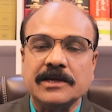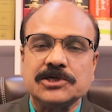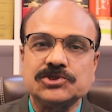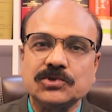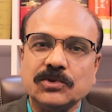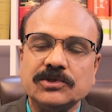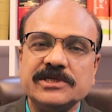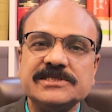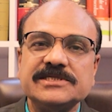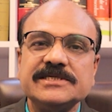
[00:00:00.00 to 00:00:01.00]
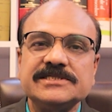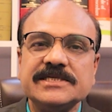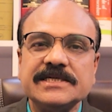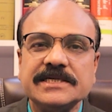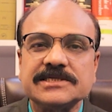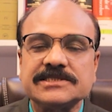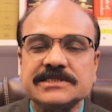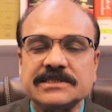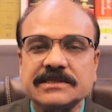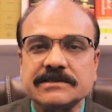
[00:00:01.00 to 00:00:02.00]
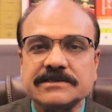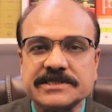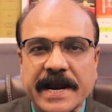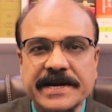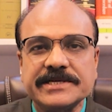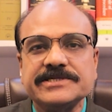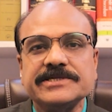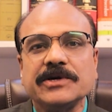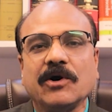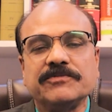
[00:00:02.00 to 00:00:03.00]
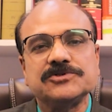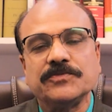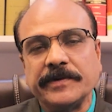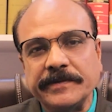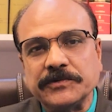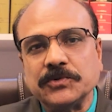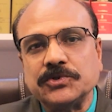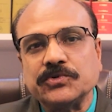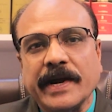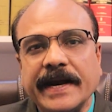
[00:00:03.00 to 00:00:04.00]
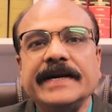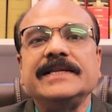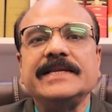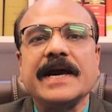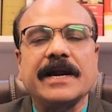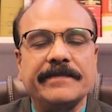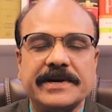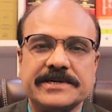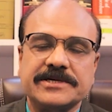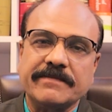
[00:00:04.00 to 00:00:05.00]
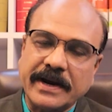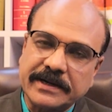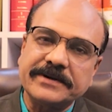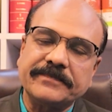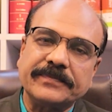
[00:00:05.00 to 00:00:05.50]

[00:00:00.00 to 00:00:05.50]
So this is the strategy of Supreme Court to handle the arbitration matter.